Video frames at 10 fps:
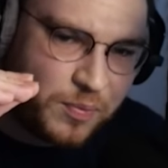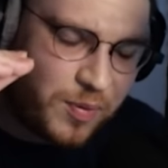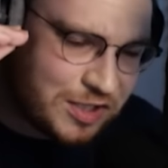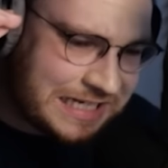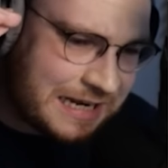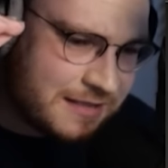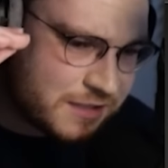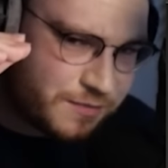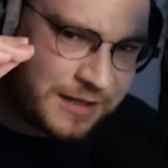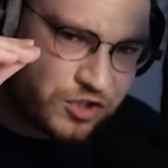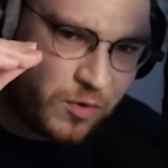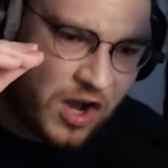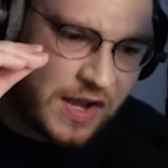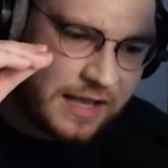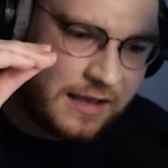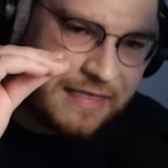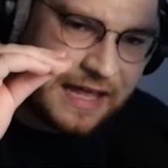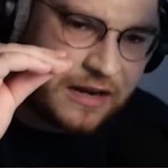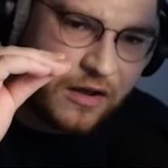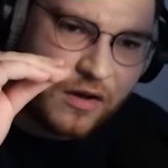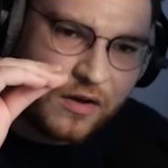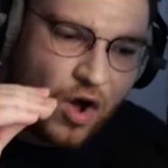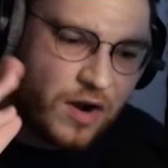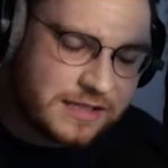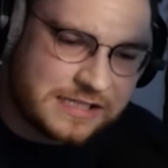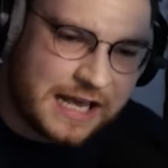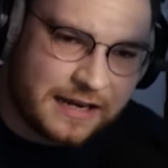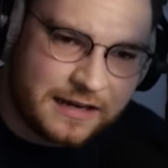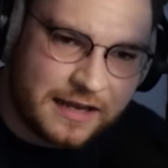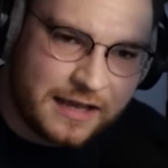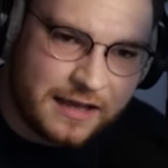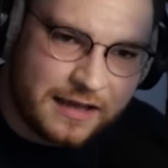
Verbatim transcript: putting in this much work, and then all of a sudden, uh,